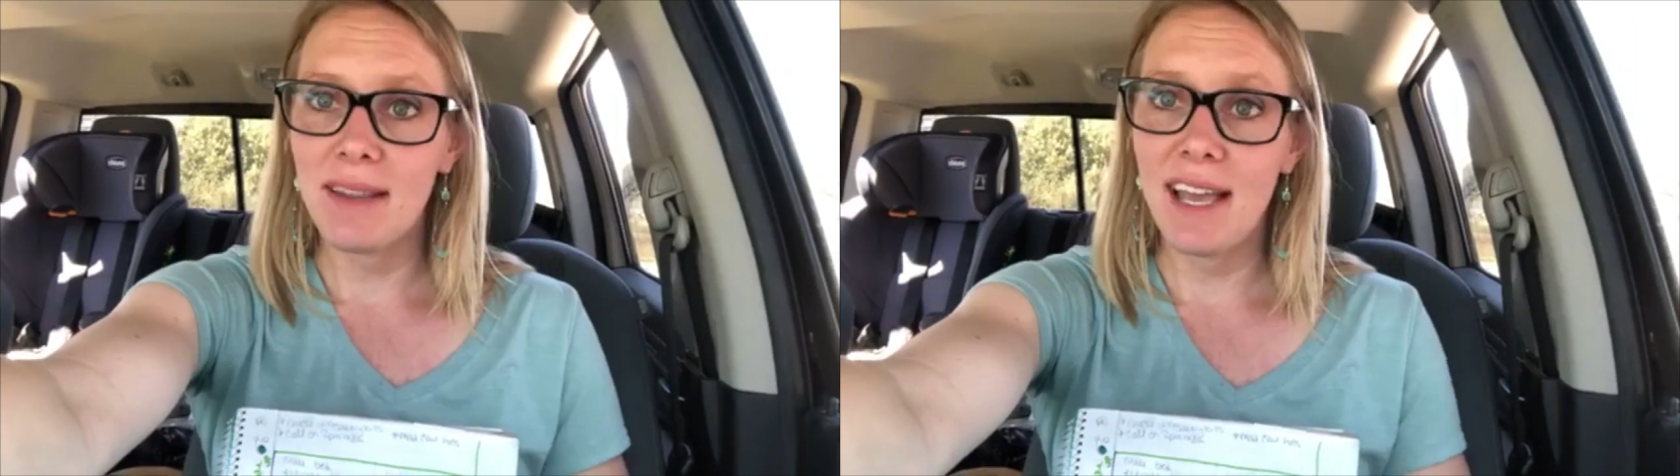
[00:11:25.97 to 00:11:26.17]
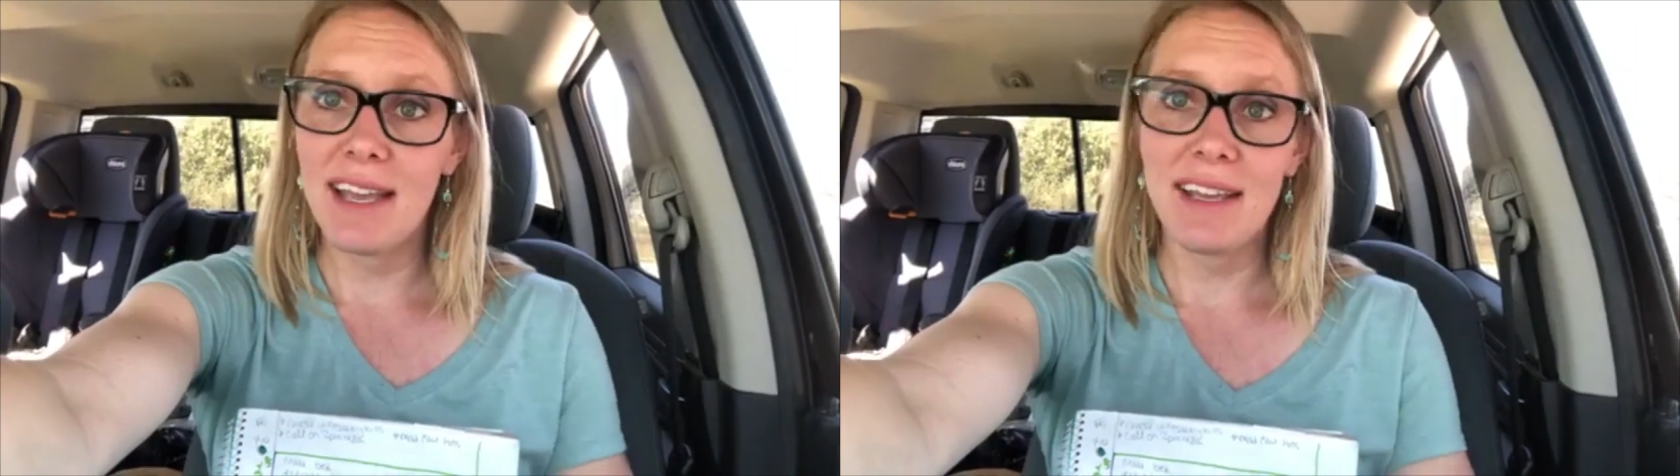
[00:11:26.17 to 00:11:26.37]

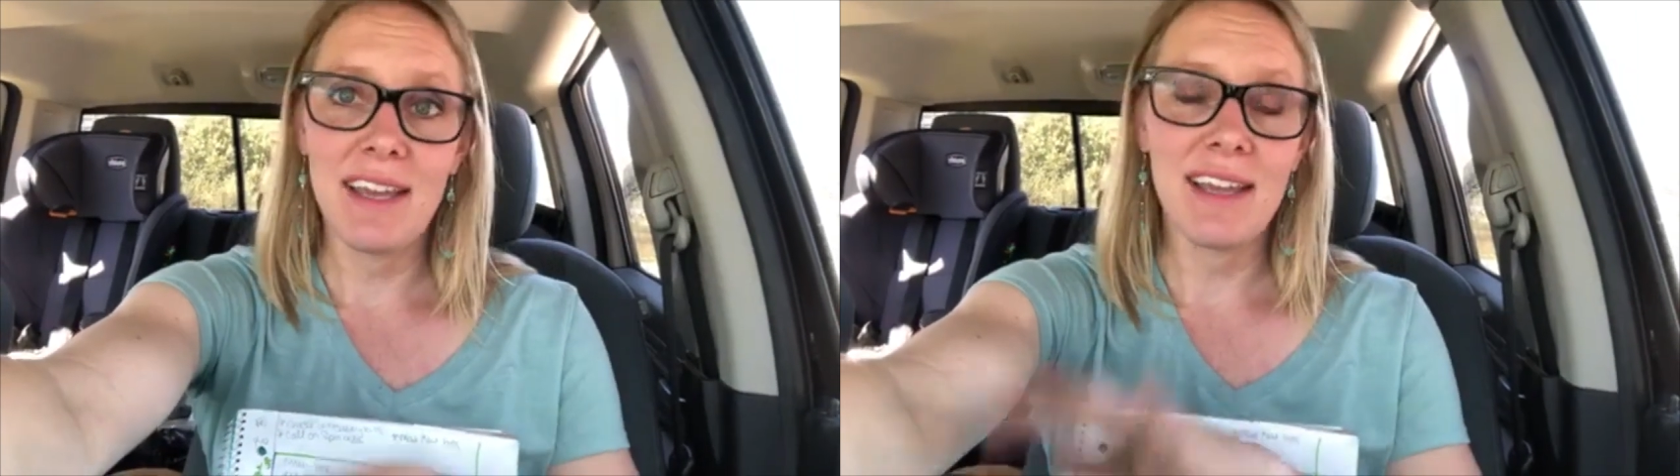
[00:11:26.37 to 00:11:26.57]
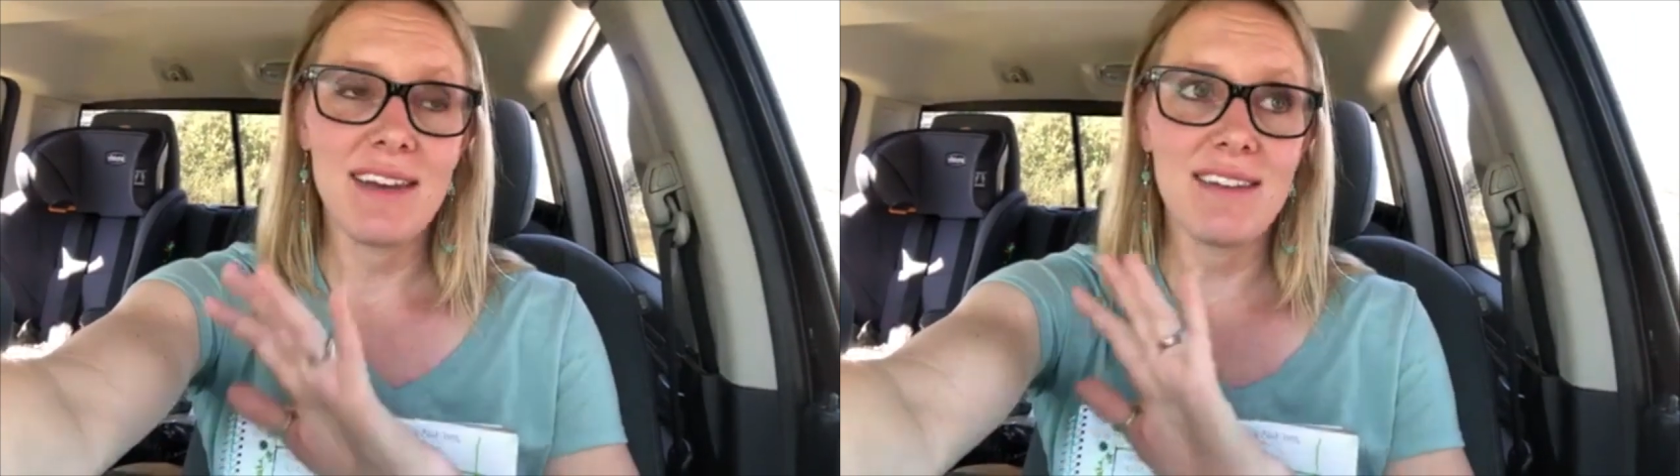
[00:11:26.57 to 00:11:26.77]
like
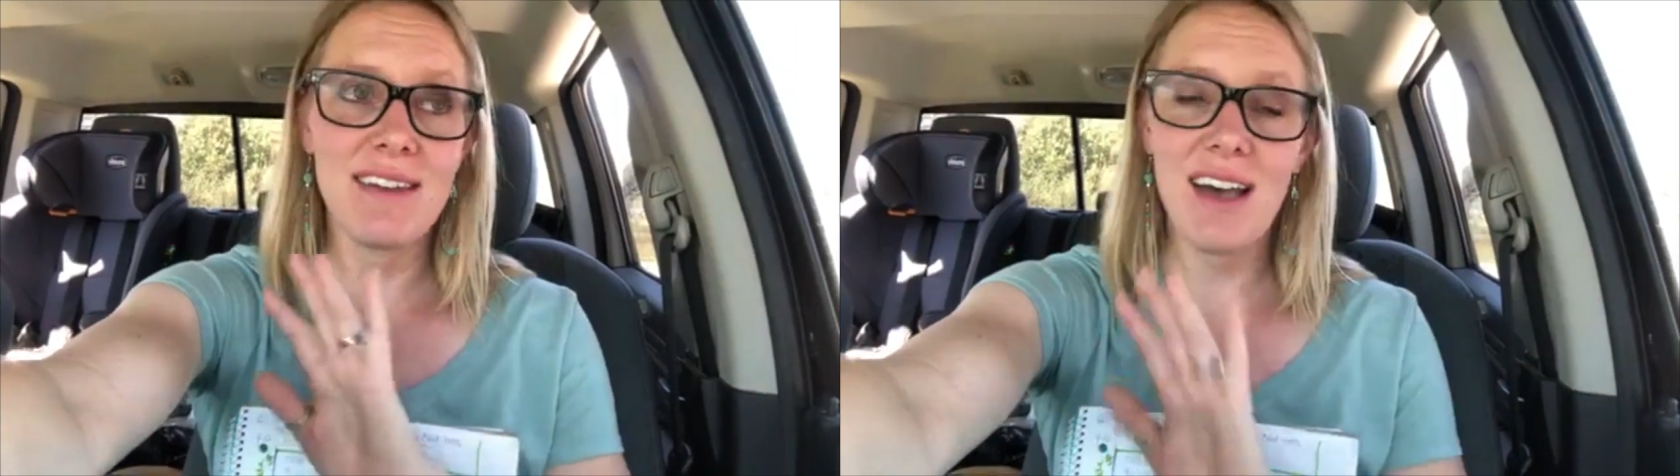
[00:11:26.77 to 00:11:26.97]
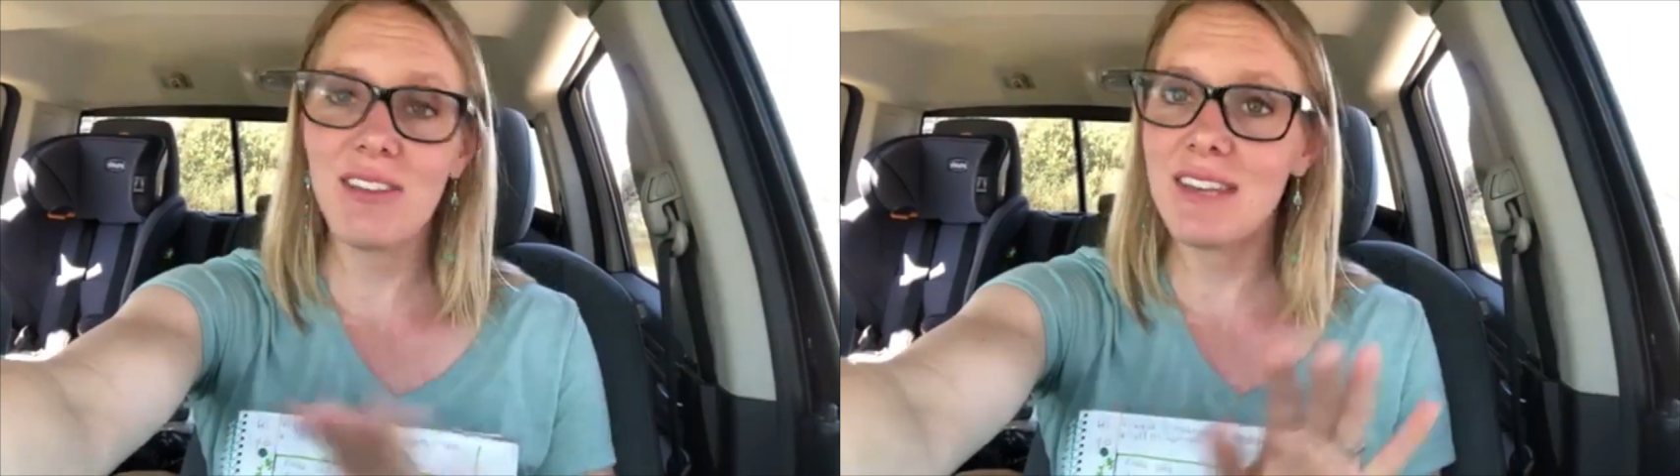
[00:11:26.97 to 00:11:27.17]

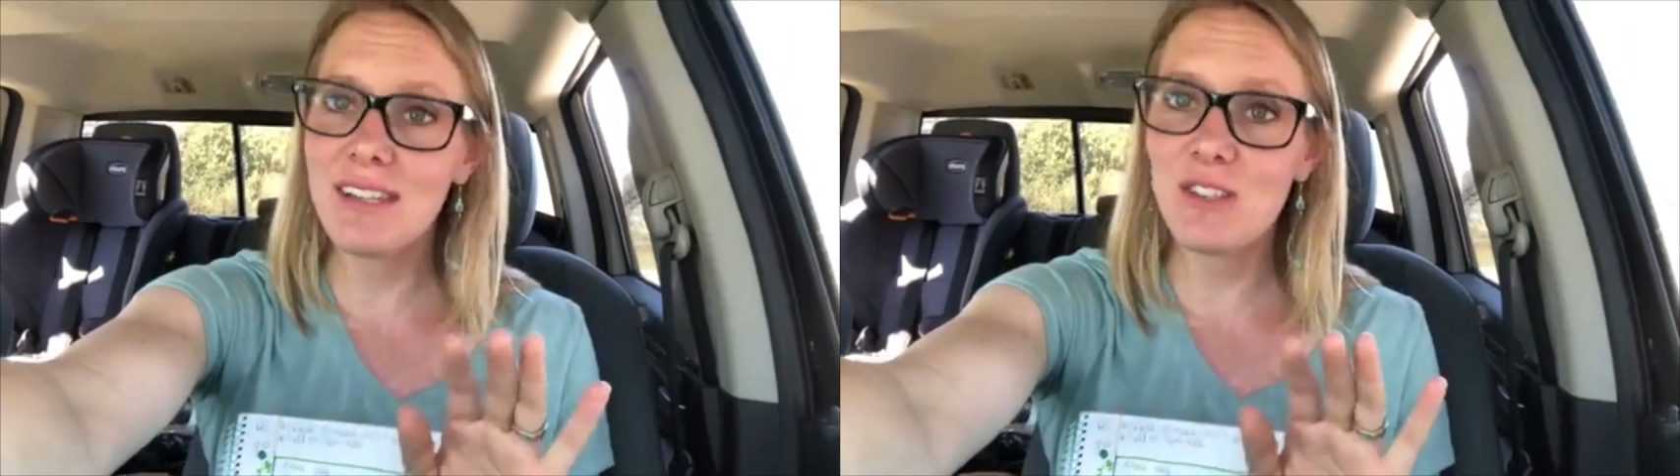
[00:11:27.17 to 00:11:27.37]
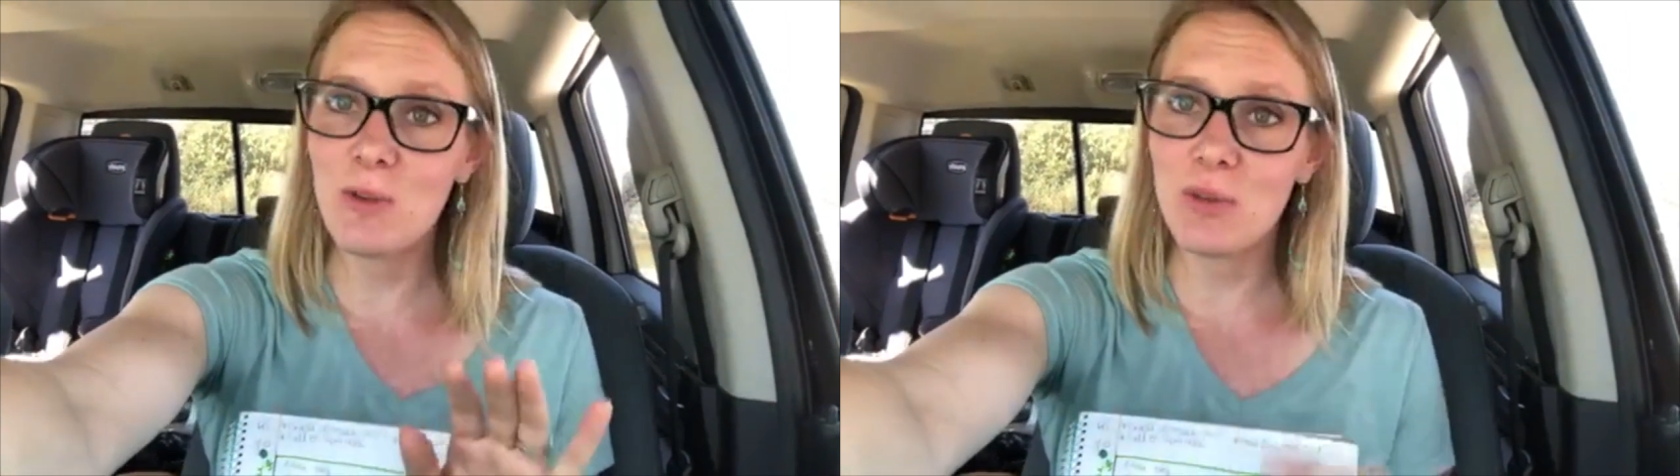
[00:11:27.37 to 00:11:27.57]
nothing
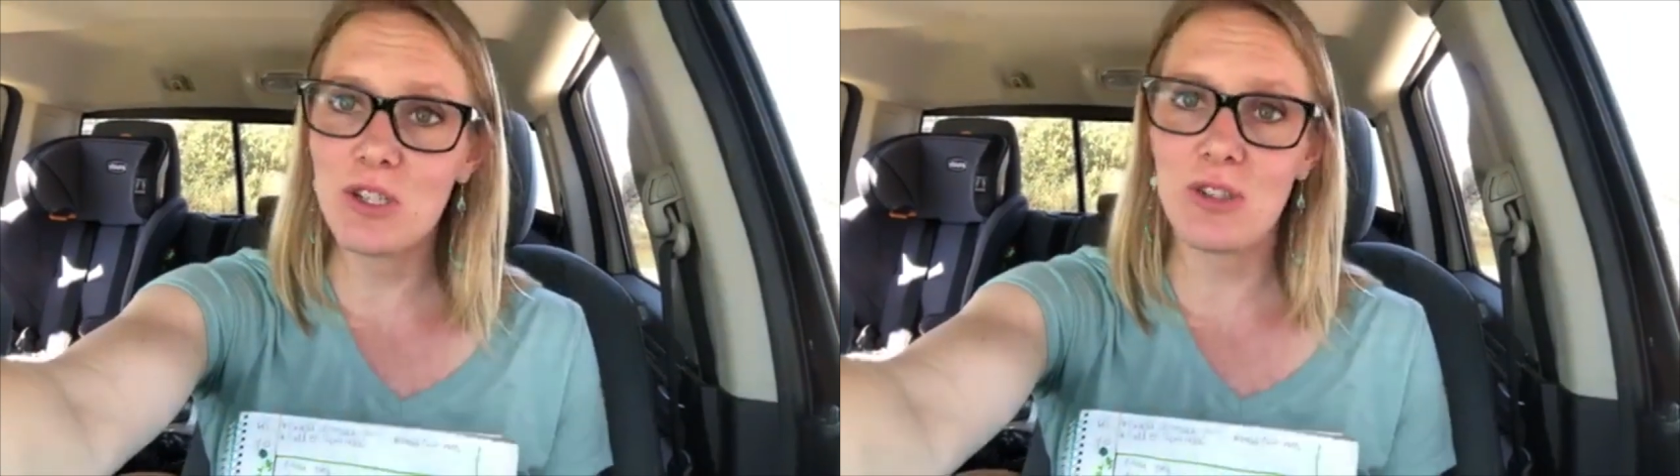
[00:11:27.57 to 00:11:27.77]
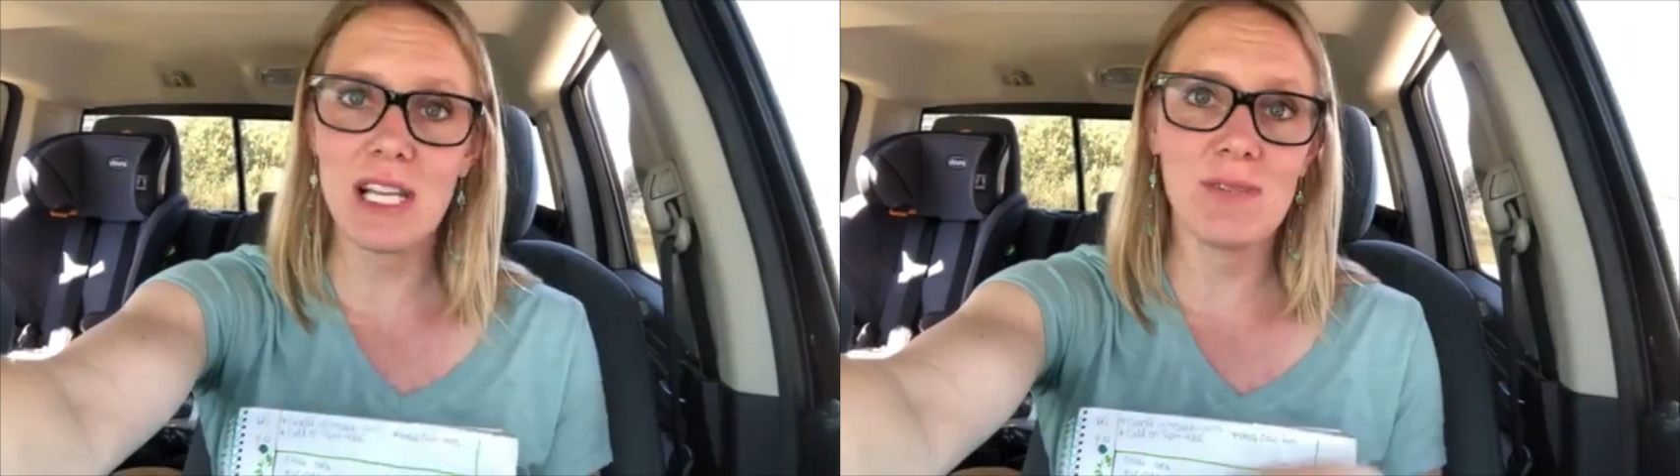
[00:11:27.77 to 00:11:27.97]
super
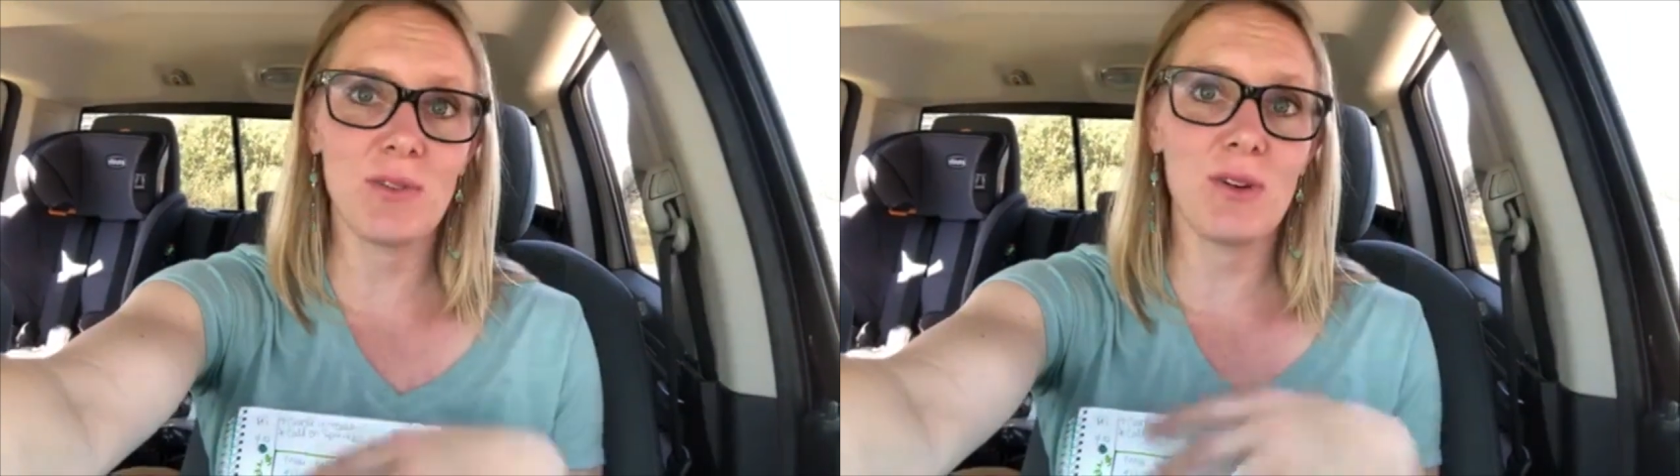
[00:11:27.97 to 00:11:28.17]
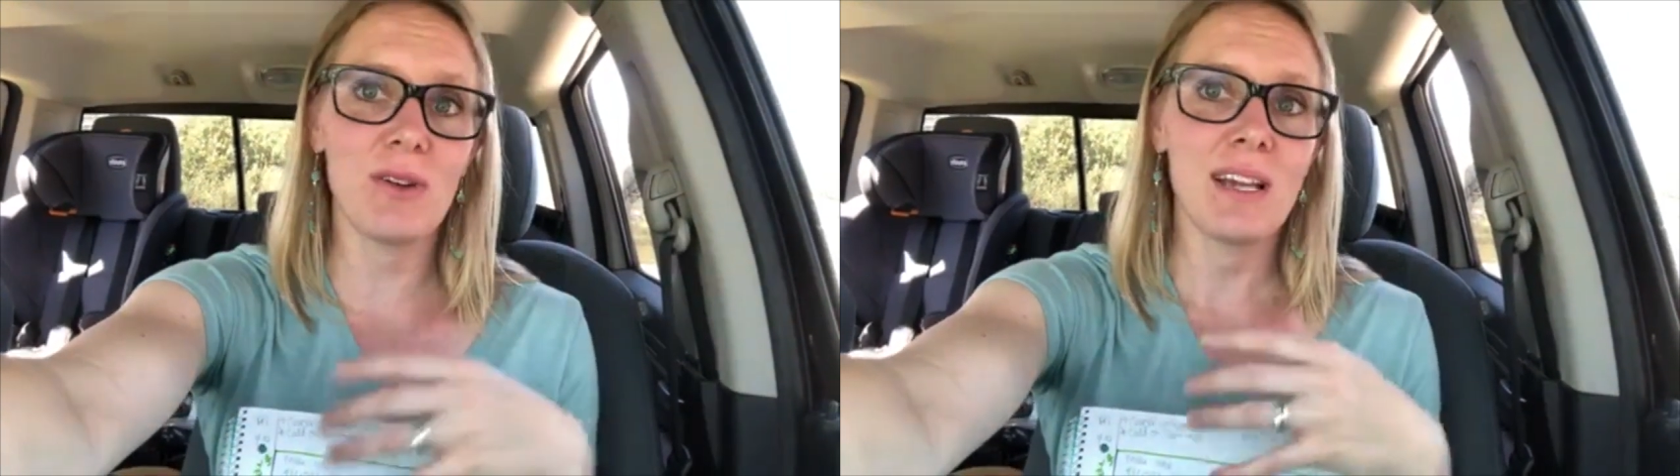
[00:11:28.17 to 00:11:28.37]

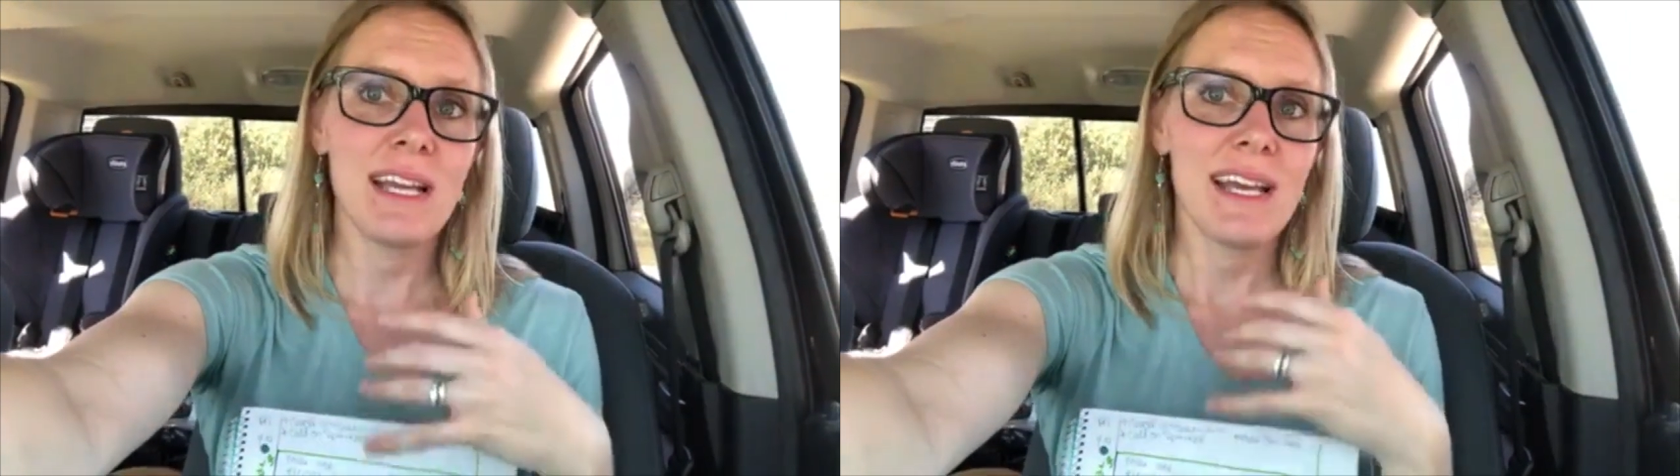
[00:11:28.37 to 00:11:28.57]
stressful.